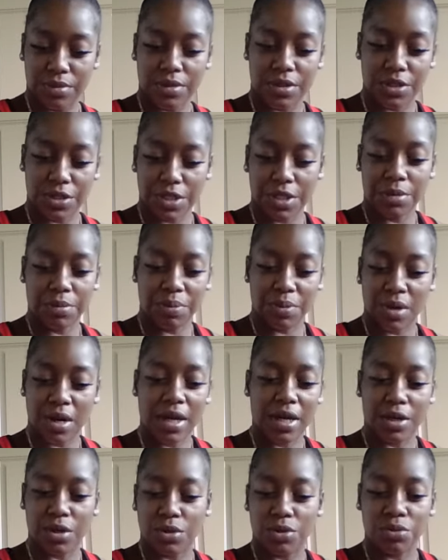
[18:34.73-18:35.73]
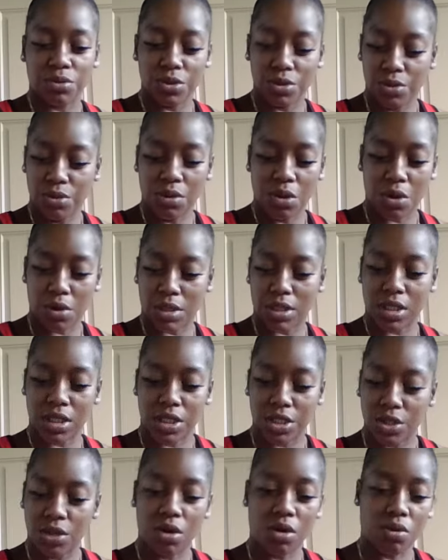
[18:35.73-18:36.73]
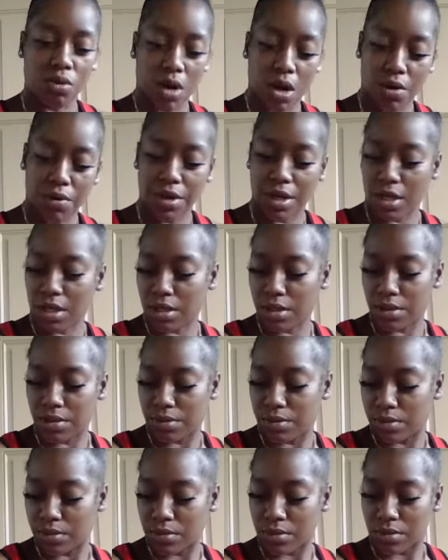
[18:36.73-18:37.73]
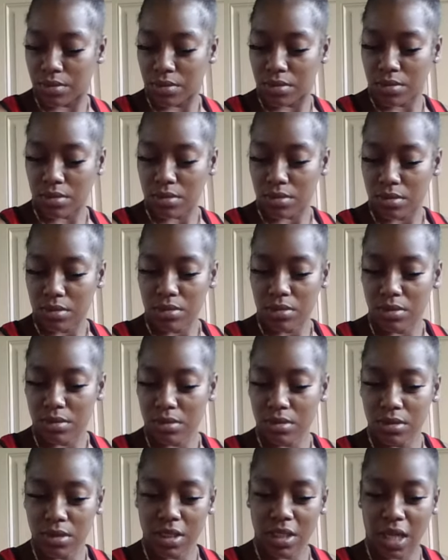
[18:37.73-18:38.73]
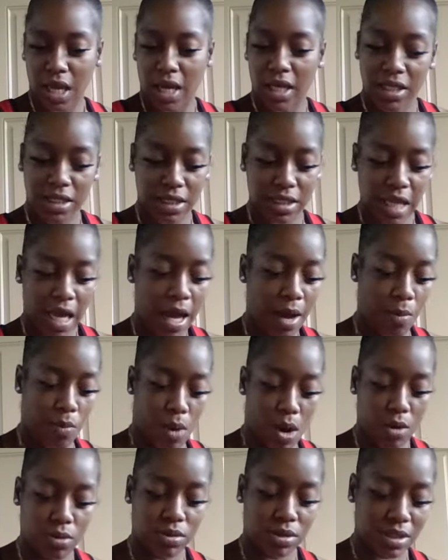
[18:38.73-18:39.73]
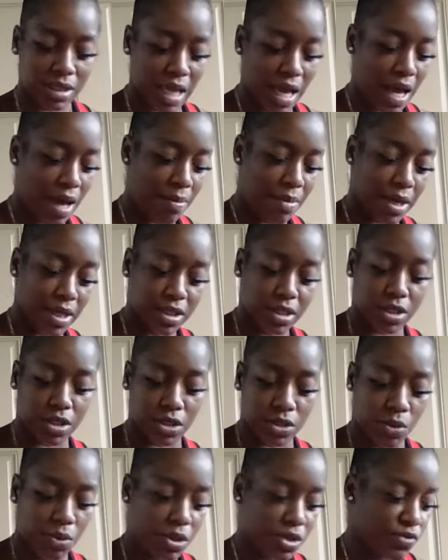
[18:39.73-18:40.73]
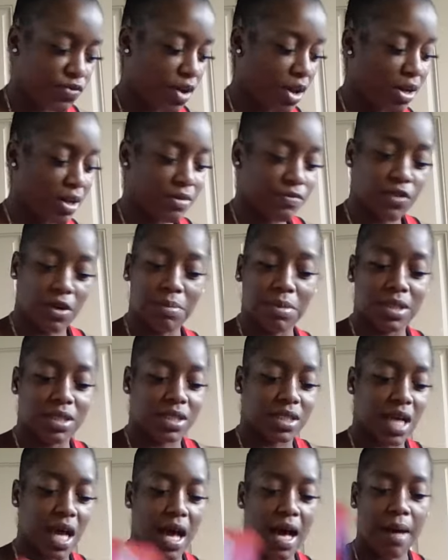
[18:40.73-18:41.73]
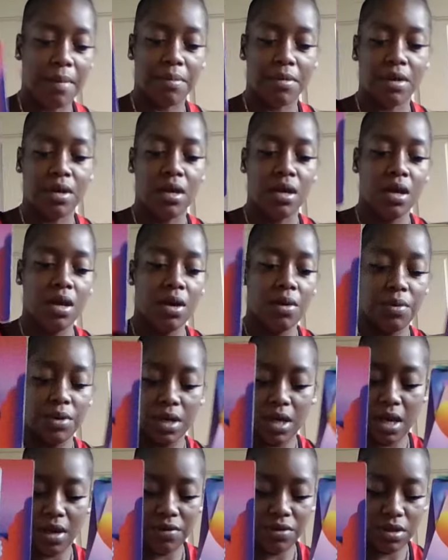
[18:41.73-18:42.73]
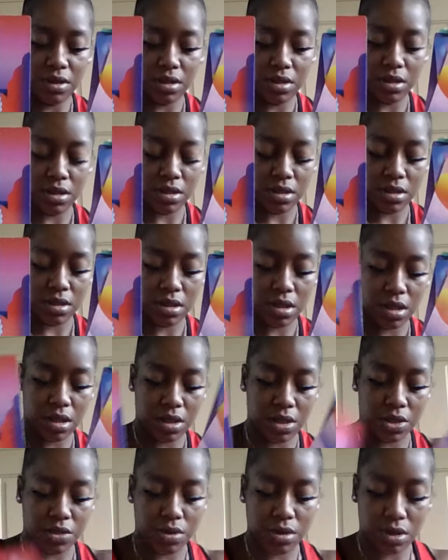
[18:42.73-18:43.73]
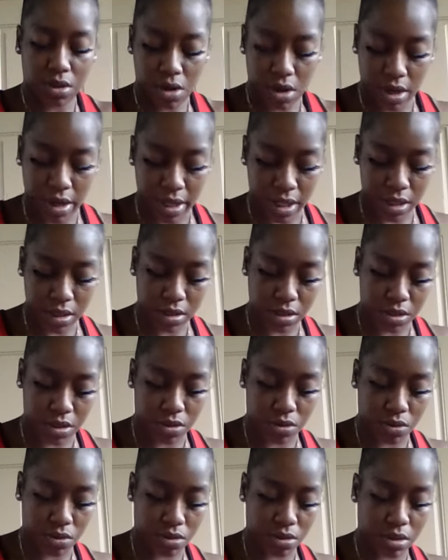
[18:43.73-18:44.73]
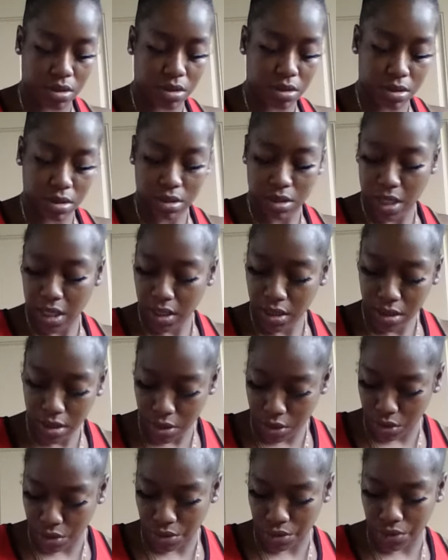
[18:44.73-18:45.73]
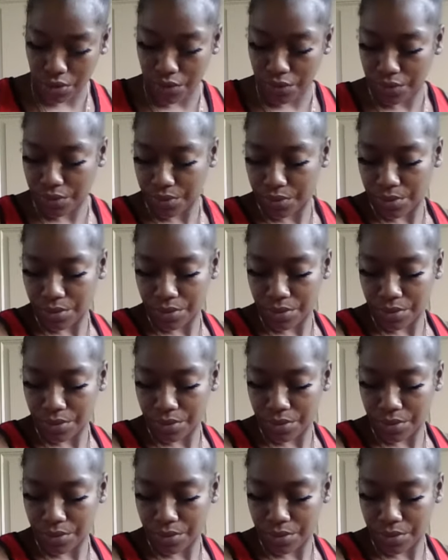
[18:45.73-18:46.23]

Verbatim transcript: Your empire grew or is still growing. Can't stop, won't stop. Ace of Swords falling from the top. We have here the uh, strength card, Ace of Swords. That's the truth.